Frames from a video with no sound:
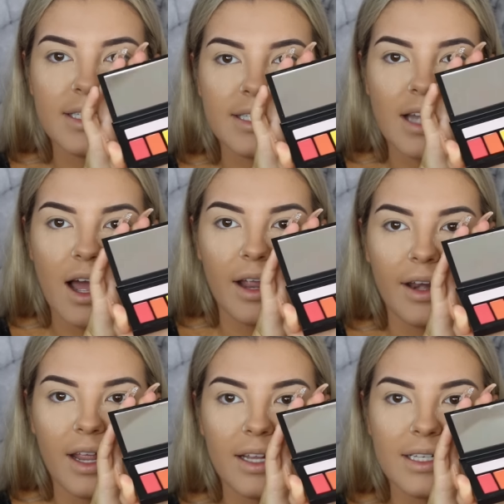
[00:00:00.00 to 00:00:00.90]

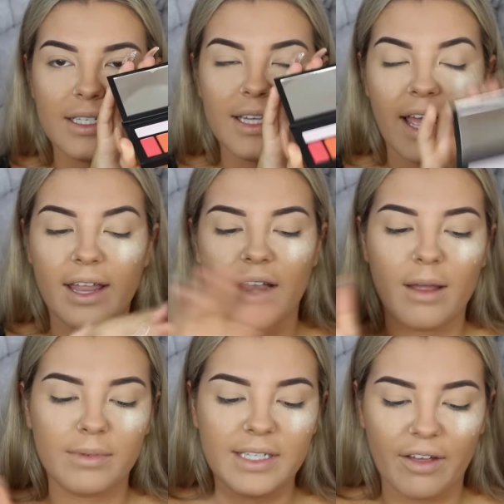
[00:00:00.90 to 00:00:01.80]
done, dead.
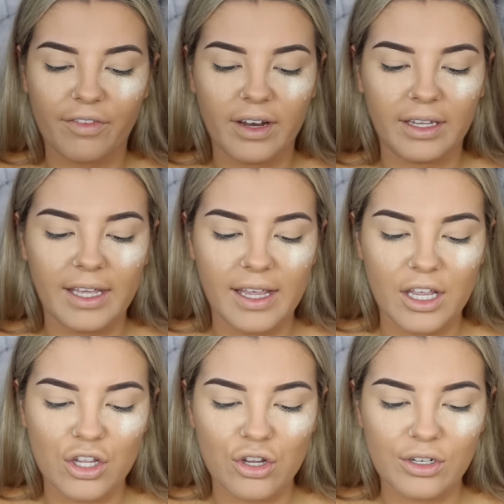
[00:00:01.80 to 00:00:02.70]
I'm definitely
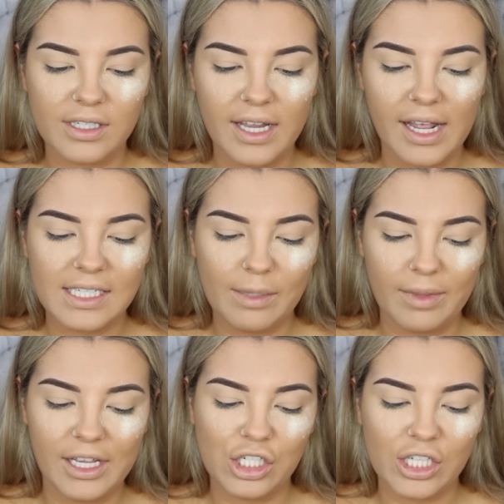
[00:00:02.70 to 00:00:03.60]
using some
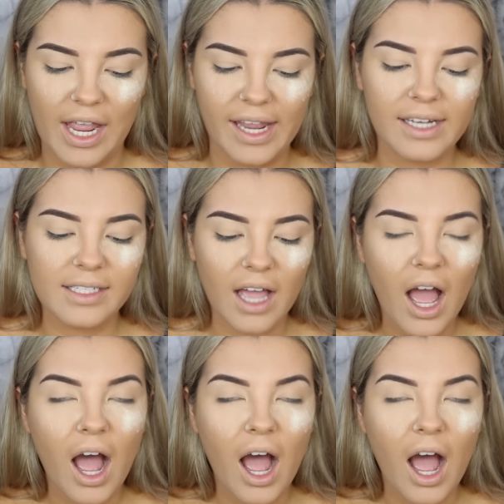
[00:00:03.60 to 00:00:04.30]
of these shades.